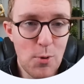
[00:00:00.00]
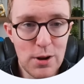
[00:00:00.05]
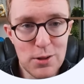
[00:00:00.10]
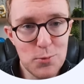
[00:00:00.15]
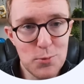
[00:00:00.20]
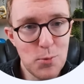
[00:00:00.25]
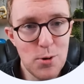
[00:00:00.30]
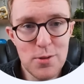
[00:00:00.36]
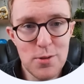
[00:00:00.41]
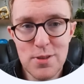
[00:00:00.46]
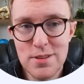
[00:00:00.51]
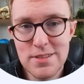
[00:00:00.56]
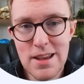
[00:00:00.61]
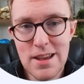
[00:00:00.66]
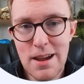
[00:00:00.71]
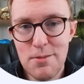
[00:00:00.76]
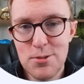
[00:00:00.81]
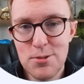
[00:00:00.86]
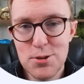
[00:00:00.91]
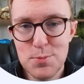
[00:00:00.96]
it's worth, its
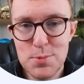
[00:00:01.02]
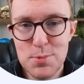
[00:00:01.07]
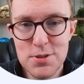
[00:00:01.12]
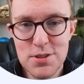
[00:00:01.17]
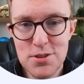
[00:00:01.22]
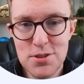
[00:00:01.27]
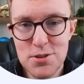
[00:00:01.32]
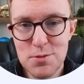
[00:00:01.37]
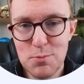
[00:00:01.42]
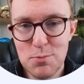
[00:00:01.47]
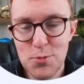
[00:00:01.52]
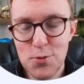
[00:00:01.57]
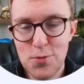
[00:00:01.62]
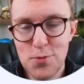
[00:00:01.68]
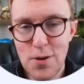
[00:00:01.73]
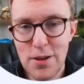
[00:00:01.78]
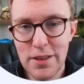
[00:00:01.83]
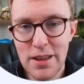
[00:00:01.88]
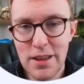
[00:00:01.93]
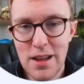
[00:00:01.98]
average position was
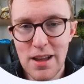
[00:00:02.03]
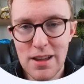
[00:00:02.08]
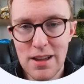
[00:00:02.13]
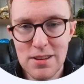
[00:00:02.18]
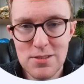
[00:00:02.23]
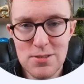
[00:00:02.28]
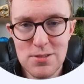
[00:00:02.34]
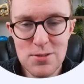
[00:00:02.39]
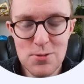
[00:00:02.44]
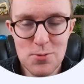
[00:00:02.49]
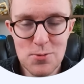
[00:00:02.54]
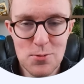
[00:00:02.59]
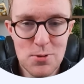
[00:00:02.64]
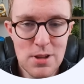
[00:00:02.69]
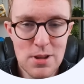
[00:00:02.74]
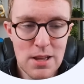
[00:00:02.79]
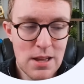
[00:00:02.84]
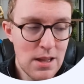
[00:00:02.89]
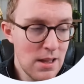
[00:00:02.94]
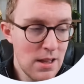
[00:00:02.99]
fairly high too,
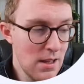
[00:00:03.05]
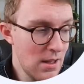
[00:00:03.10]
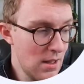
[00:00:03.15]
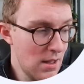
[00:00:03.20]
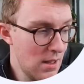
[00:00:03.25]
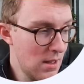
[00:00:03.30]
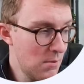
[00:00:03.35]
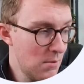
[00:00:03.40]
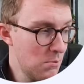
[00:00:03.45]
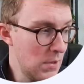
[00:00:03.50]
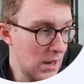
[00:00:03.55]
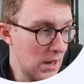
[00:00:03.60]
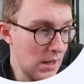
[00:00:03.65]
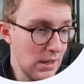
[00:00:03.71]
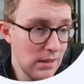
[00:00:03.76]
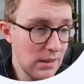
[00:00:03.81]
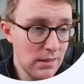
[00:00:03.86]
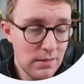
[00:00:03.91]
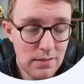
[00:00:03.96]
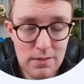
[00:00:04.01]

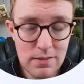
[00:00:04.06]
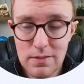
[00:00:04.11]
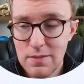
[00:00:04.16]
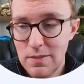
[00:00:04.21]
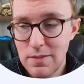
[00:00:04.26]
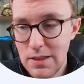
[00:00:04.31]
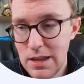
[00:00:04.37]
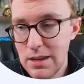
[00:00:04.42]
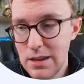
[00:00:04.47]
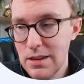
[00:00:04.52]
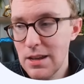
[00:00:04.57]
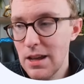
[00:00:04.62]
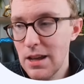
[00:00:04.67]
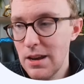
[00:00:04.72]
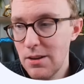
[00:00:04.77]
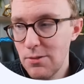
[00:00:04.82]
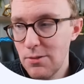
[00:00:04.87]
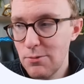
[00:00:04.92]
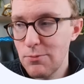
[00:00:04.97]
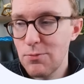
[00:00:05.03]
meaning they had kind
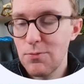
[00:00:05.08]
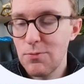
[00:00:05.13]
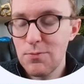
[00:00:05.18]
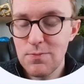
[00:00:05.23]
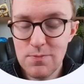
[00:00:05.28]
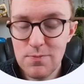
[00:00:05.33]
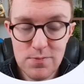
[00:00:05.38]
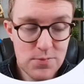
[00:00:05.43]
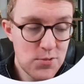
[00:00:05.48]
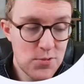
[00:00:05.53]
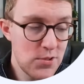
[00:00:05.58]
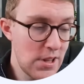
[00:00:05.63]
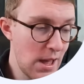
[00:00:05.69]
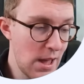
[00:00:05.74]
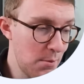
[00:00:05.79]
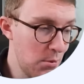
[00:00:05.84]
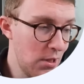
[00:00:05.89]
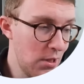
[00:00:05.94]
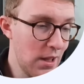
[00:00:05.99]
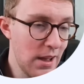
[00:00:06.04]
of
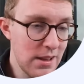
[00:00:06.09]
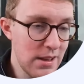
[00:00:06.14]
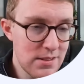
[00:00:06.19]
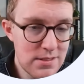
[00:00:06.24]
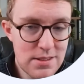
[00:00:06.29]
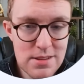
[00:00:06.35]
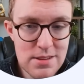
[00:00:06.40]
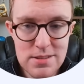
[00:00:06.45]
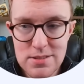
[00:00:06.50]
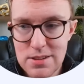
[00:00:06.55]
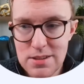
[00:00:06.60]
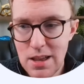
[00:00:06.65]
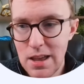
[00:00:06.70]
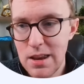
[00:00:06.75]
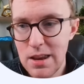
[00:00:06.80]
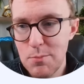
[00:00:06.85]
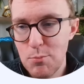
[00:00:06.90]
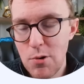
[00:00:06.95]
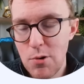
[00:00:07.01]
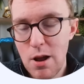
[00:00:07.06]
stabilized this site
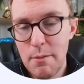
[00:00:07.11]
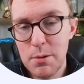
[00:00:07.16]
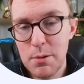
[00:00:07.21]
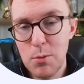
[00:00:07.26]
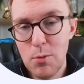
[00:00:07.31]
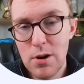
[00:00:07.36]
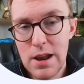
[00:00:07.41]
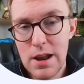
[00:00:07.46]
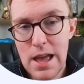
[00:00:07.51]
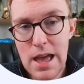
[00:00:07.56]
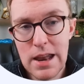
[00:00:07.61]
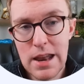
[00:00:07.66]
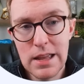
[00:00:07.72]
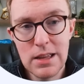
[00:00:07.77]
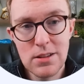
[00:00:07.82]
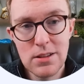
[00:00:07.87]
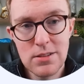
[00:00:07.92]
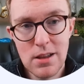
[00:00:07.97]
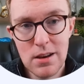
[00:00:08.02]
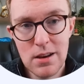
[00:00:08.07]
and probably weren't adding a
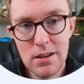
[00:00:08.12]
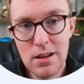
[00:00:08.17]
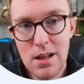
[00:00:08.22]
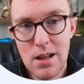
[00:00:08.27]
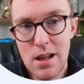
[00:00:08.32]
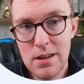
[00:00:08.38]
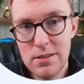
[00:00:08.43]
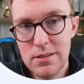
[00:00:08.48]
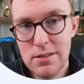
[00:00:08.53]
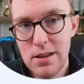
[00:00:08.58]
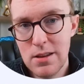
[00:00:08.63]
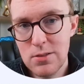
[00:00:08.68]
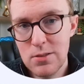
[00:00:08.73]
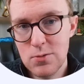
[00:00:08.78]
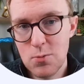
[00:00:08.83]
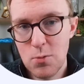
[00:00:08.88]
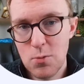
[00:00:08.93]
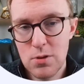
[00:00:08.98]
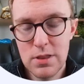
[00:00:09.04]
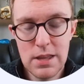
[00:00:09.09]
ton of content
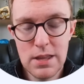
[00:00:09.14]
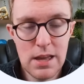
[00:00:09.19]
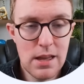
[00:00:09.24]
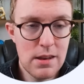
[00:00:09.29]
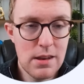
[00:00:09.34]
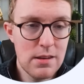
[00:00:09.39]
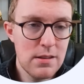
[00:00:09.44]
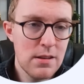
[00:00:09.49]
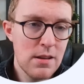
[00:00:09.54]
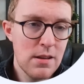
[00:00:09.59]
toward the end.